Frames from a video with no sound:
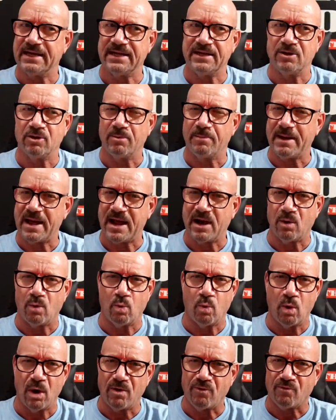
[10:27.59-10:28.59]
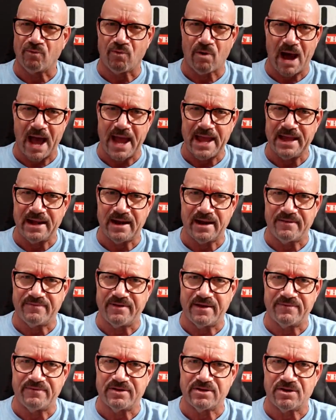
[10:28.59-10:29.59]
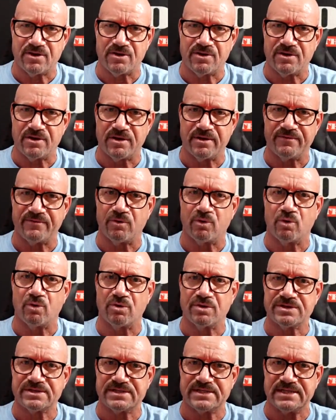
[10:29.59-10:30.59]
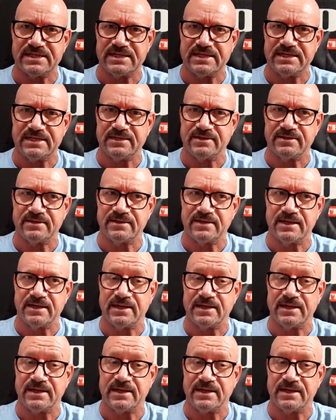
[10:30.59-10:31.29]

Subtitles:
No matter what riot I've ever heard of or seen,